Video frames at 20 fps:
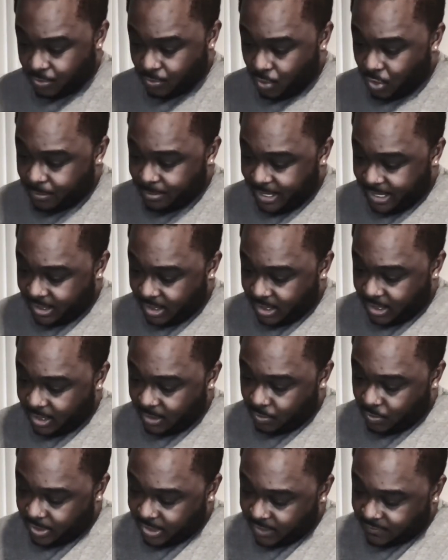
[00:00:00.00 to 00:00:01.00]
or magnetic
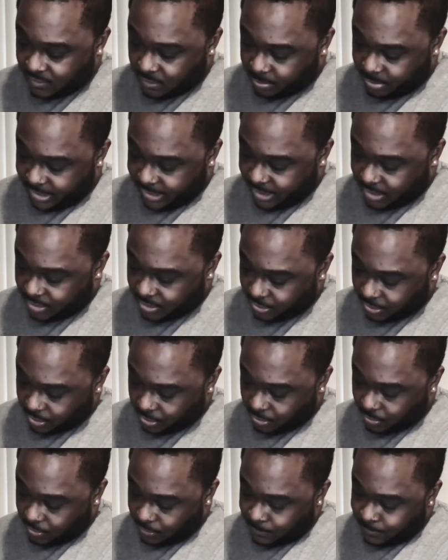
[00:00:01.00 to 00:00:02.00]
waves to pass
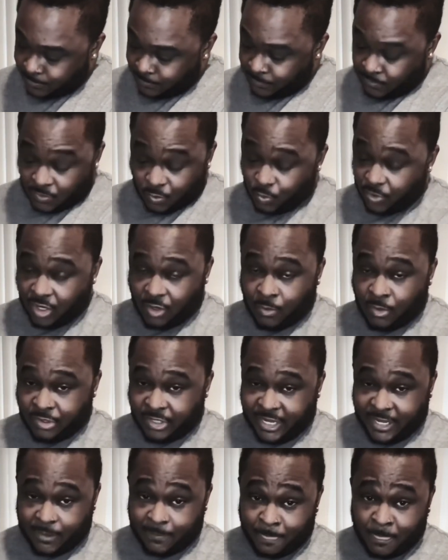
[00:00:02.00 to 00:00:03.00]
through. We don't want
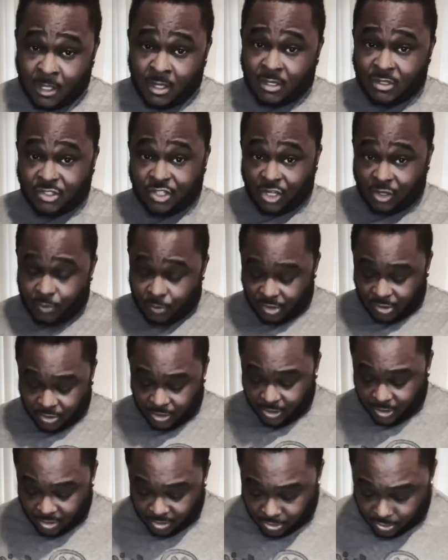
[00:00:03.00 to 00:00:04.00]
that. So what you're
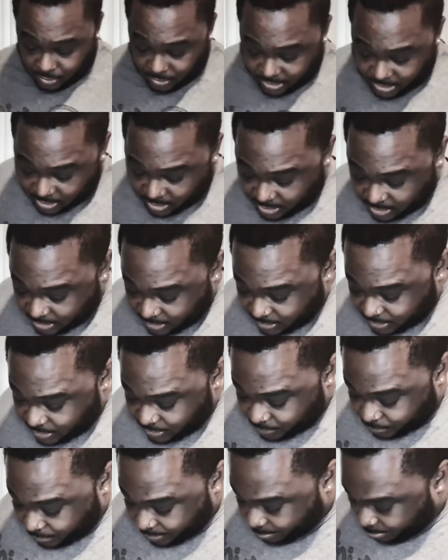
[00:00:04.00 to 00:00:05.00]
gonna do is
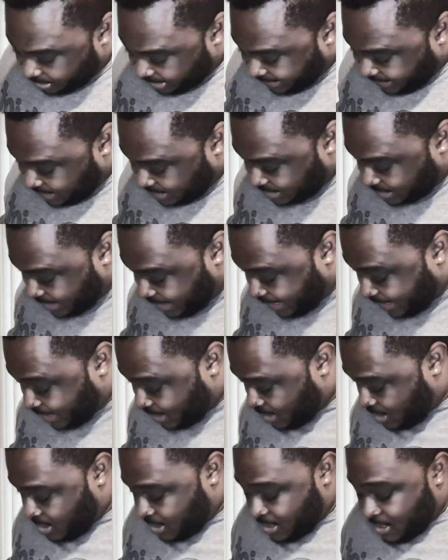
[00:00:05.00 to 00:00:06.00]
replace that
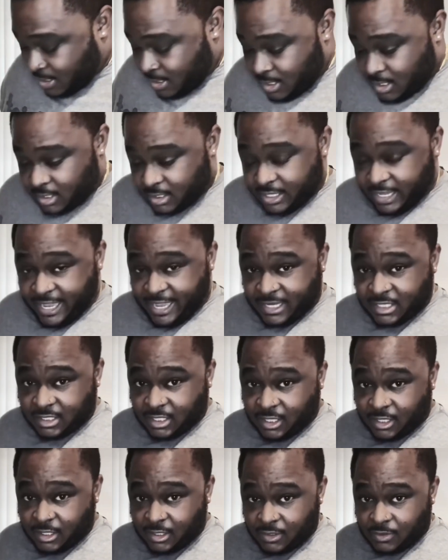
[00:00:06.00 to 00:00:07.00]

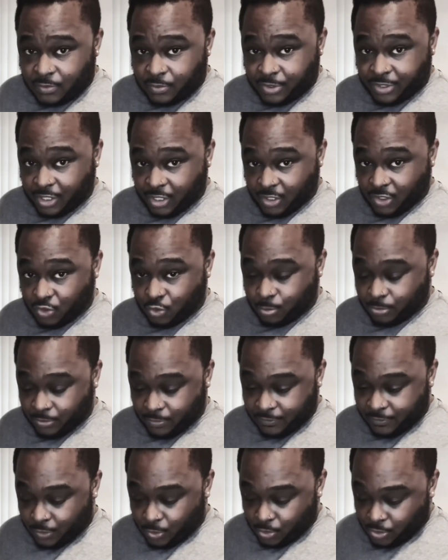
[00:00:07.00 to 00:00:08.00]
gasket with the aluminum
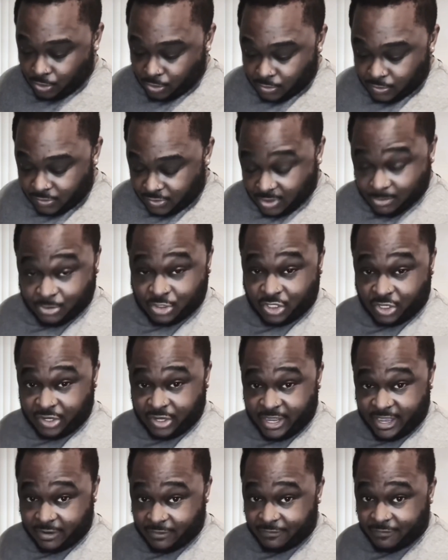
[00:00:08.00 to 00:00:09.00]
foil. So I'm gonna show you
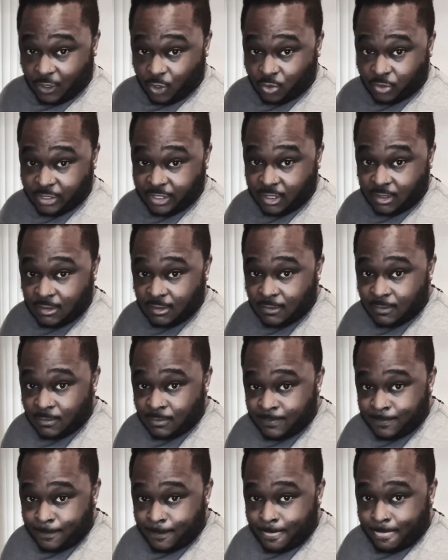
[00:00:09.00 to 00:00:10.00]
how to fold it
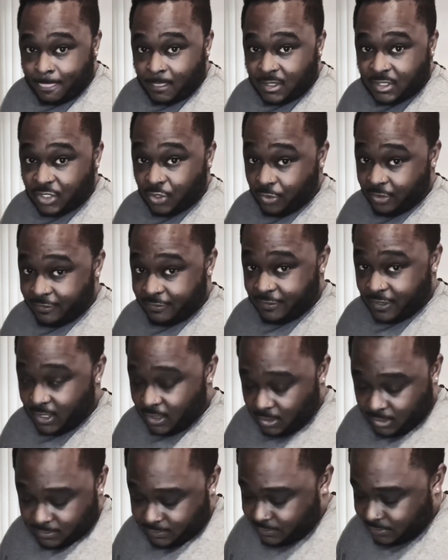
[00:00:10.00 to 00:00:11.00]
so it'll fit.